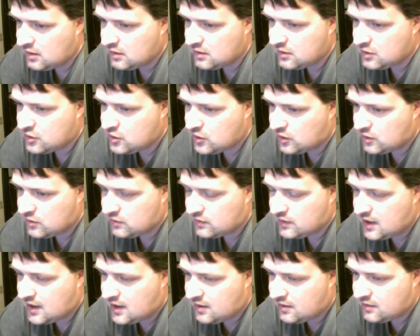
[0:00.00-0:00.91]

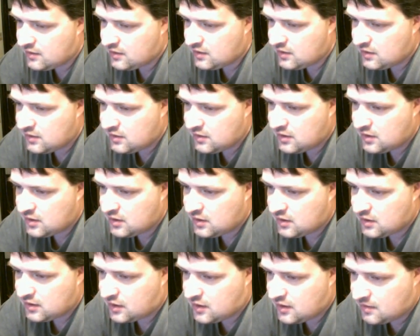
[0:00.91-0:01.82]
Trickle-down
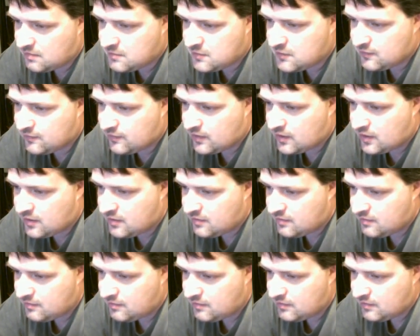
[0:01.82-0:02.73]
comes
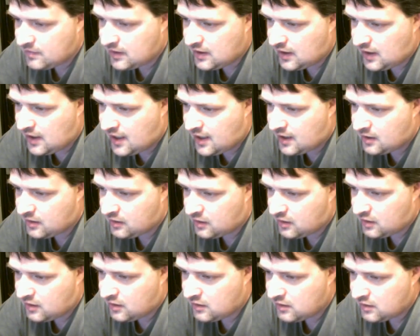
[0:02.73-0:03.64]
from an
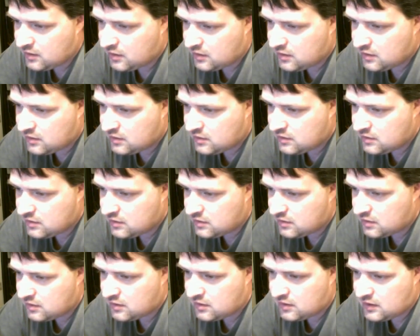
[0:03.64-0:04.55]
analog,
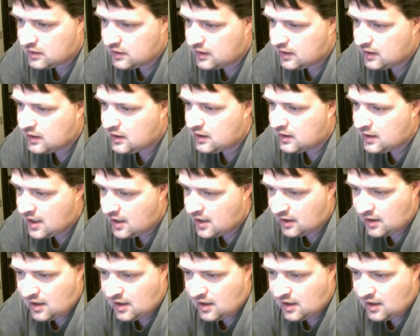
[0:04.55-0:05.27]
or an analog,